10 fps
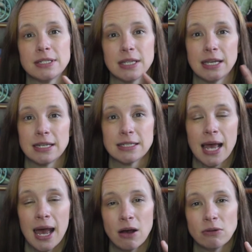things
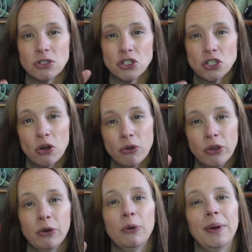out to show
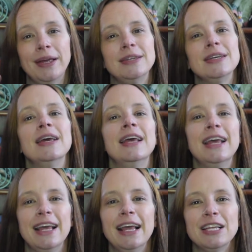you, and
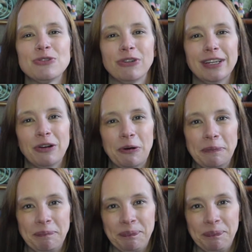it's really cool.